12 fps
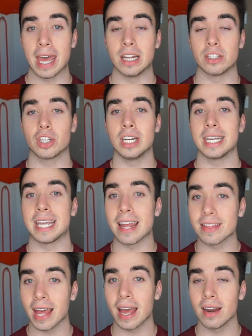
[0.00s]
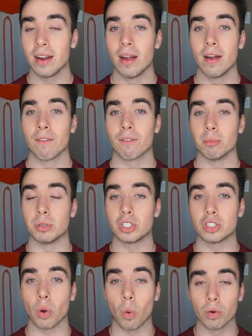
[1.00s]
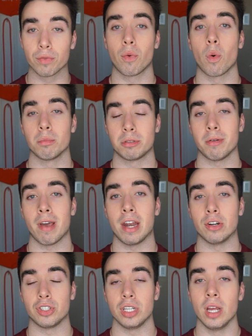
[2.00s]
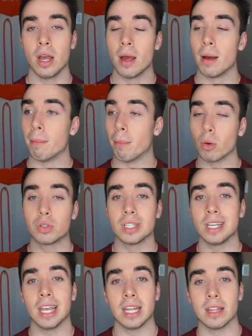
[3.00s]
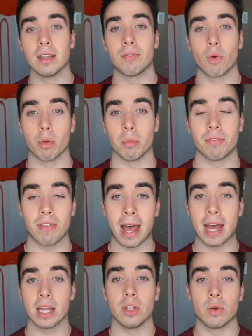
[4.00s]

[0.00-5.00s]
And it's gonna get that from stored forms of energy, mostly in the form of fat.